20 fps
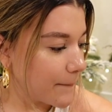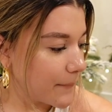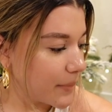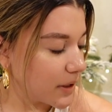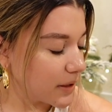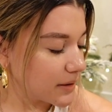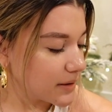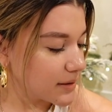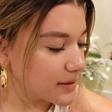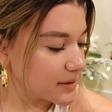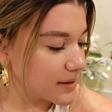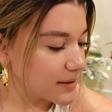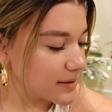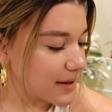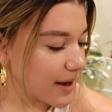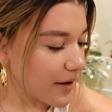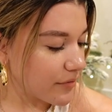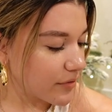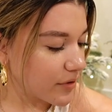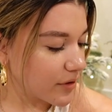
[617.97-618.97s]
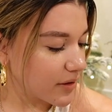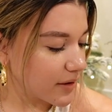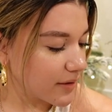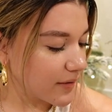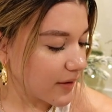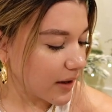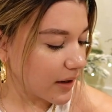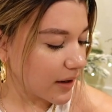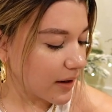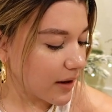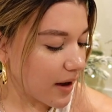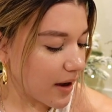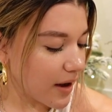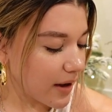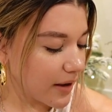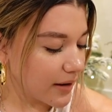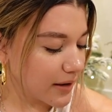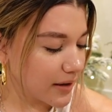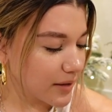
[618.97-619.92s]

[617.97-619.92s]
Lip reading: But this is everything that I got,